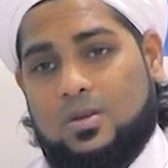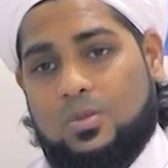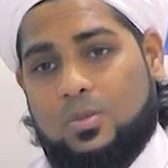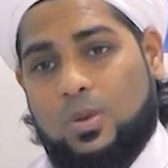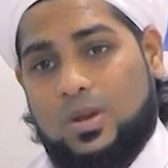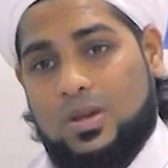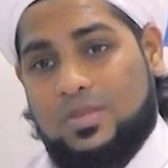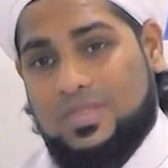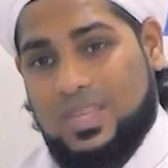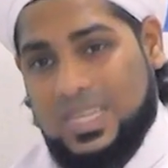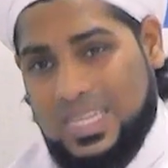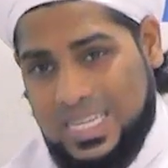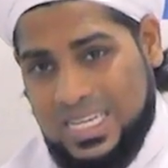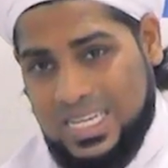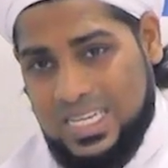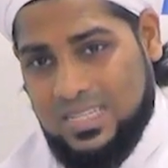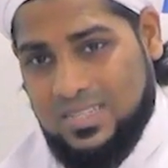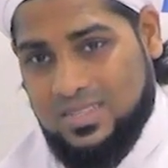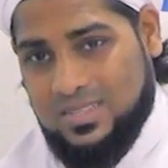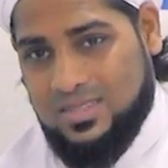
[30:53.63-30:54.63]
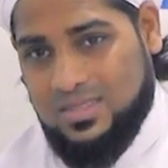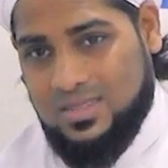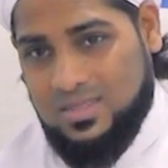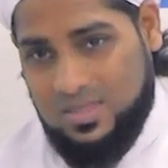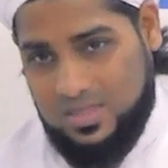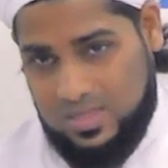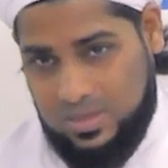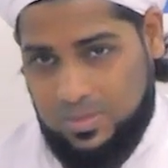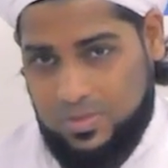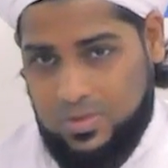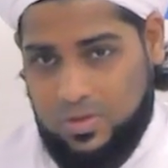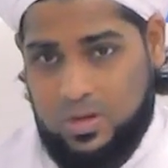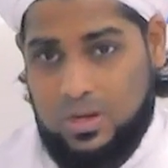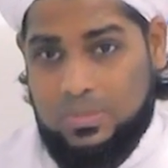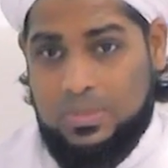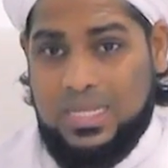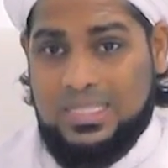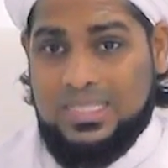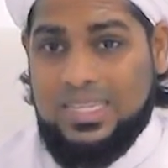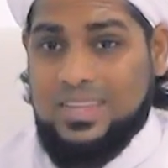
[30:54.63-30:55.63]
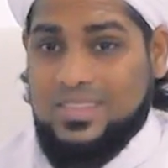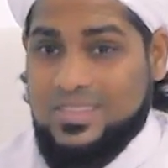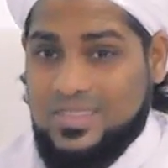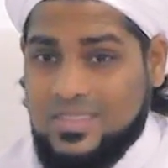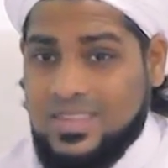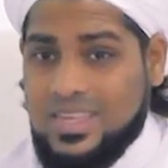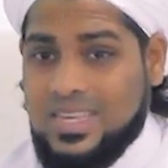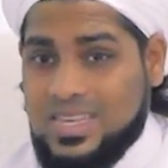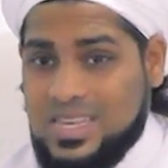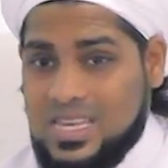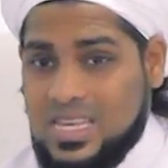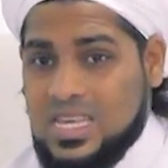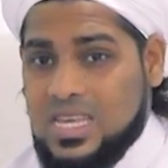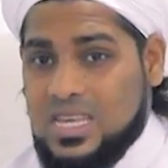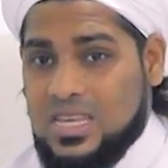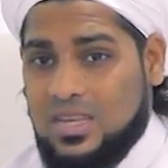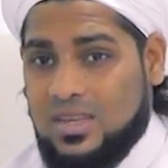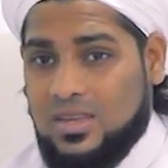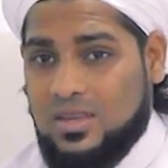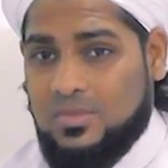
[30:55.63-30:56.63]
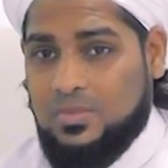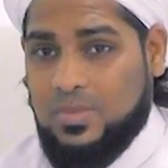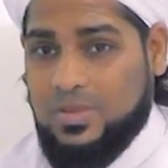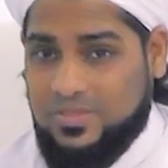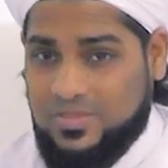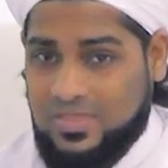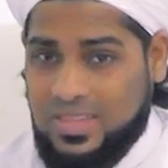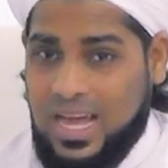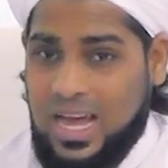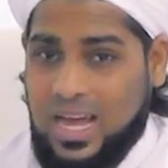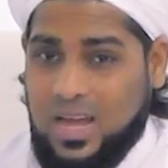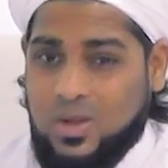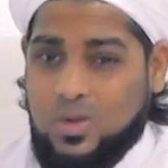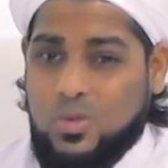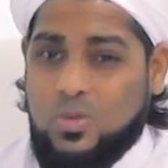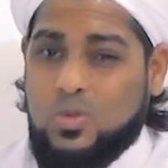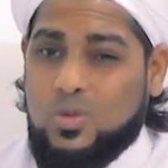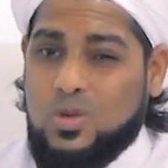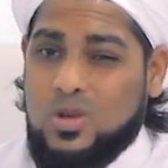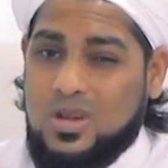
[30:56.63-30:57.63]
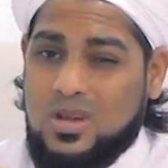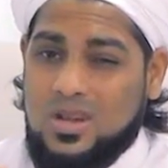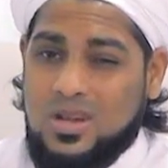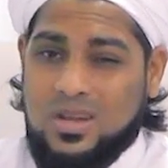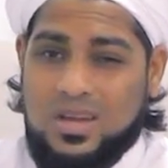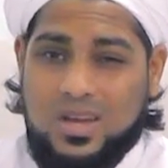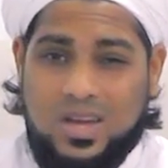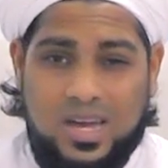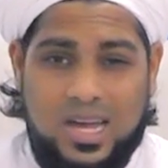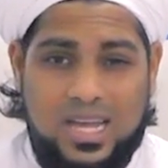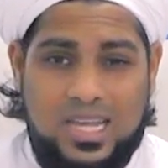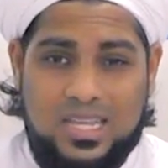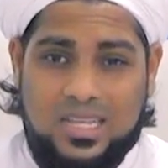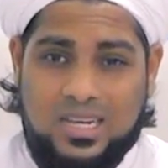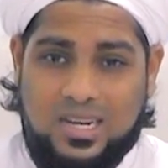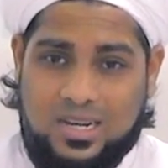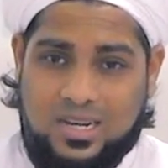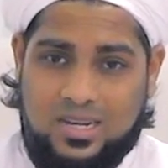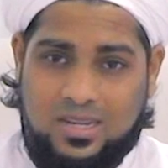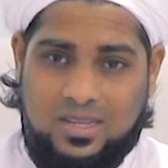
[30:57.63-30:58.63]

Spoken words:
one of the keys, some of the ulama say the key, miftah, kull khair,